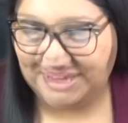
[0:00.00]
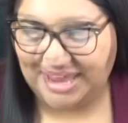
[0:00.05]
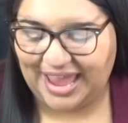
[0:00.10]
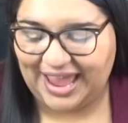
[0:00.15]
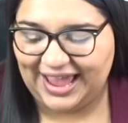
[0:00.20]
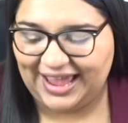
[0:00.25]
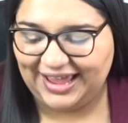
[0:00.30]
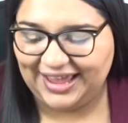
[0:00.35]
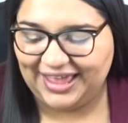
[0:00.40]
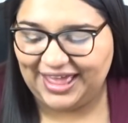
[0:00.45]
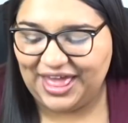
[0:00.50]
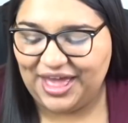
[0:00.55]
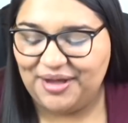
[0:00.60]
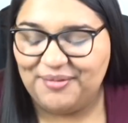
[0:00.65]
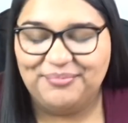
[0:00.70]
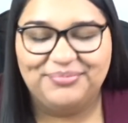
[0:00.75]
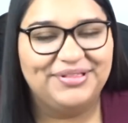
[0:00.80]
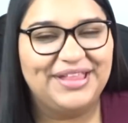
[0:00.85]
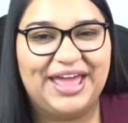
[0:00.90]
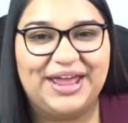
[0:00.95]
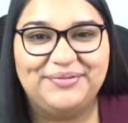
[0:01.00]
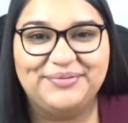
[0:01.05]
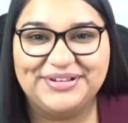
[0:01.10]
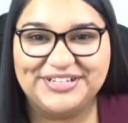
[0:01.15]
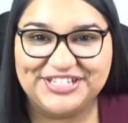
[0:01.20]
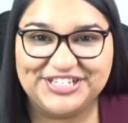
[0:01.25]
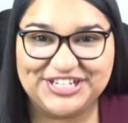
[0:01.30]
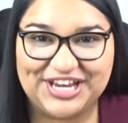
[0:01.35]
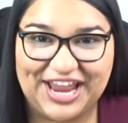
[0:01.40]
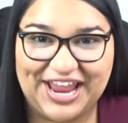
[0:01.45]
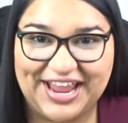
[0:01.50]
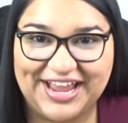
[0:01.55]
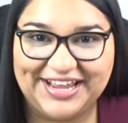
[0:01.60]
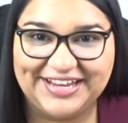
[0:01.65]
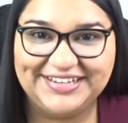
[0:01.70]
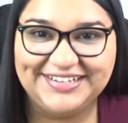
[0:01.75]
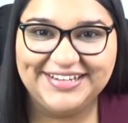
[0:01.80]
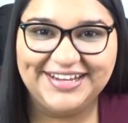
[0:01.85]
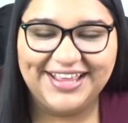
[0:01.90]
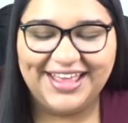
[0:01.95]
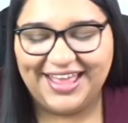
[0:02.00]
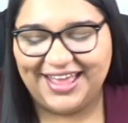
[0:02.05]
Tag Plan With Shan.